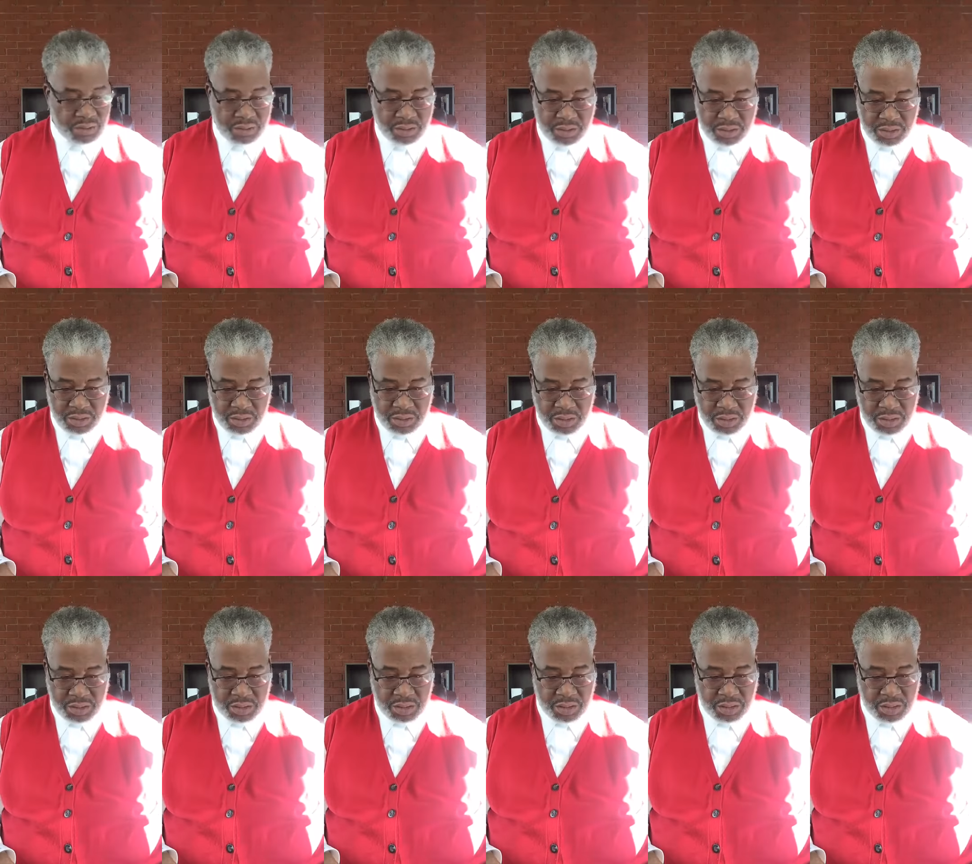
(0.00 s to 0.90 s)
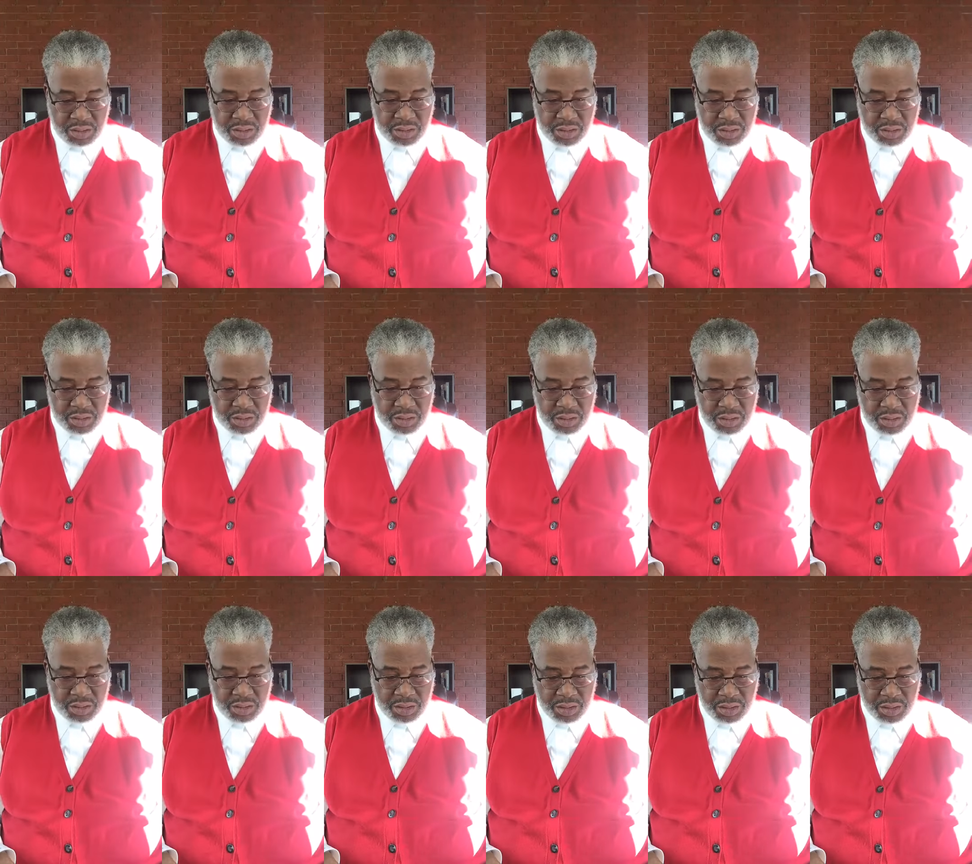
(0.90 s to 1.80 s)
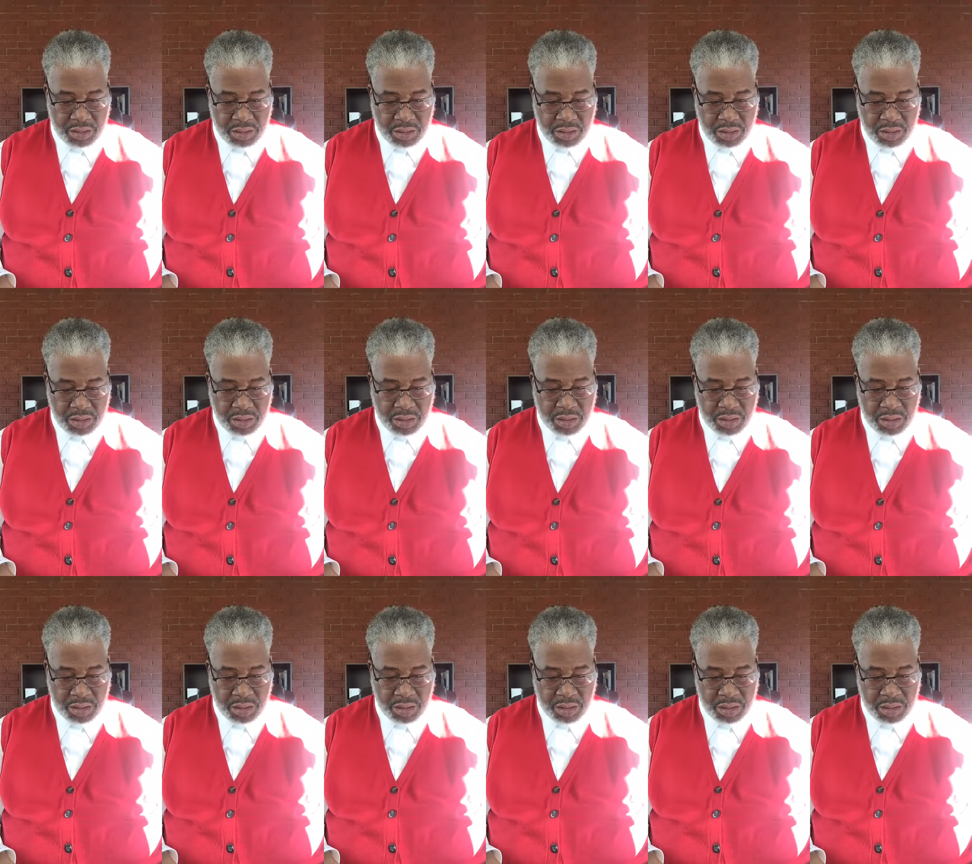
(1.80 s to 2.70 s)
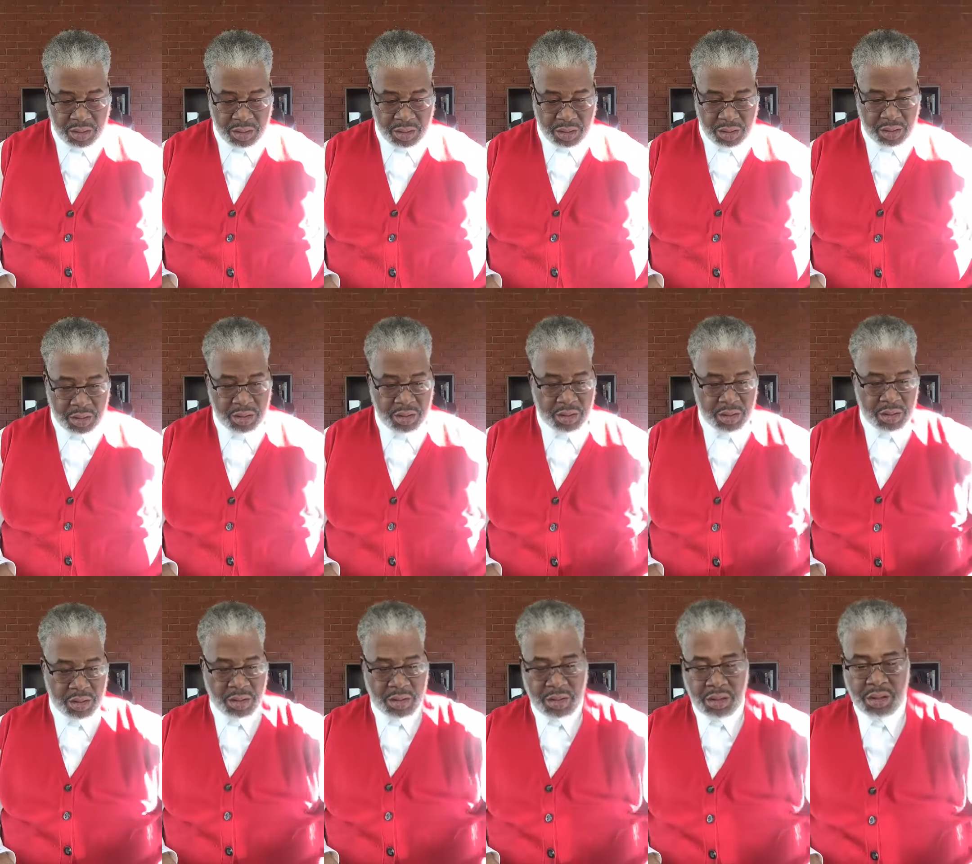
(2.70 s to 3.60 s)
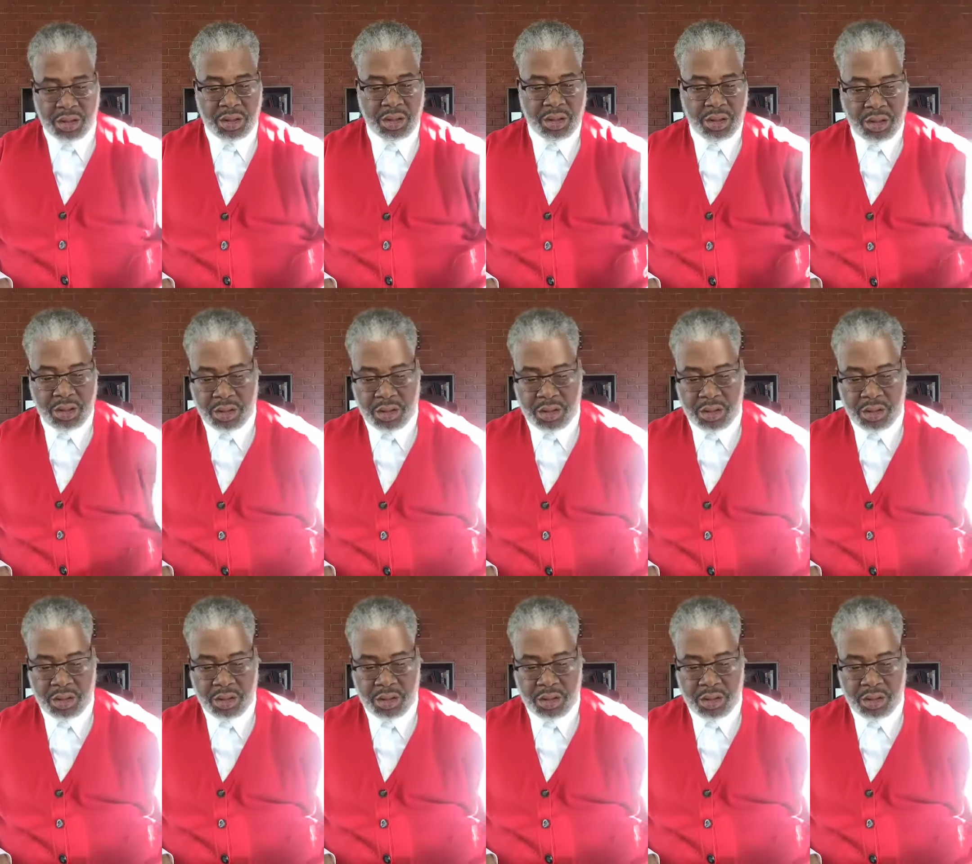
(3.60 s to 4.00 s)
Nothing is said.